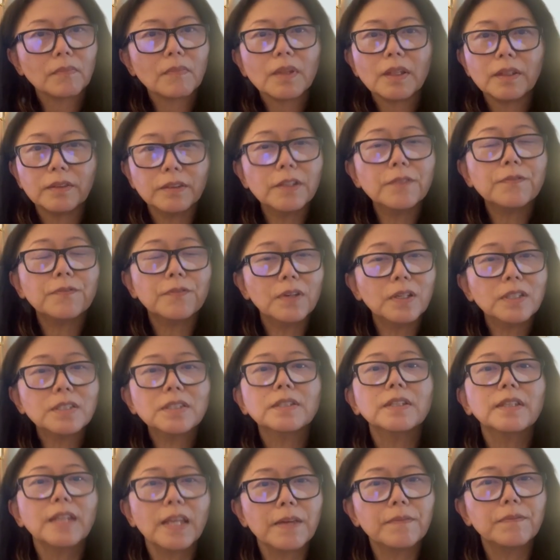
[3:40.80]
The
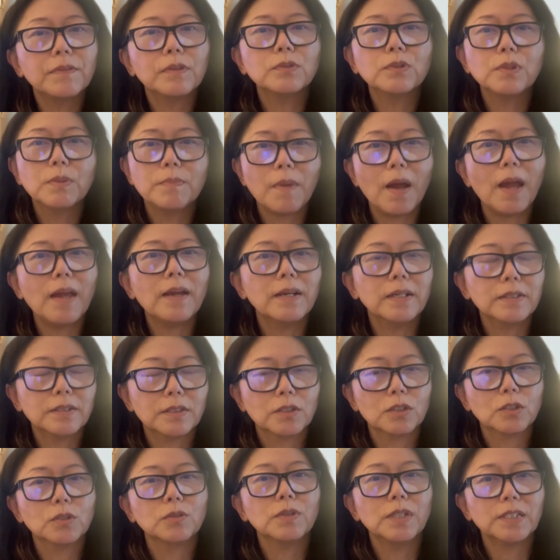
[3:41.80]
first level reminds
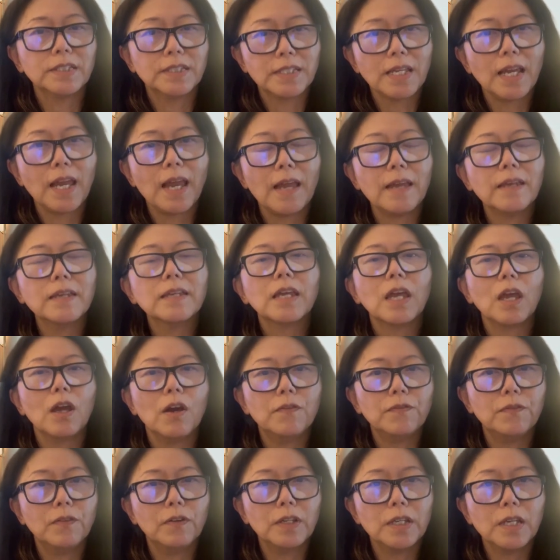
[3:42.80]
us to attend
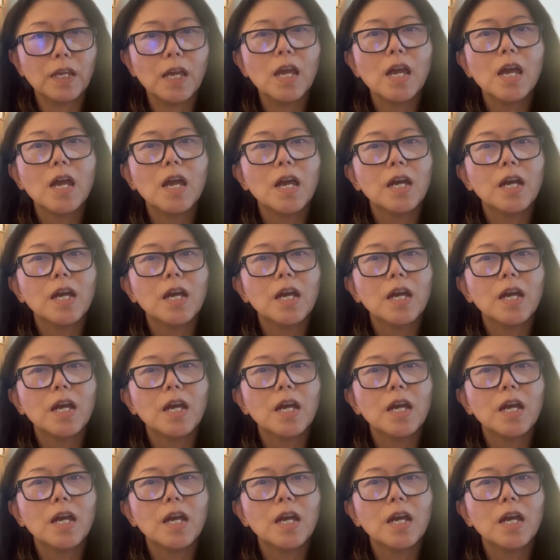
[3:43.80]
carefully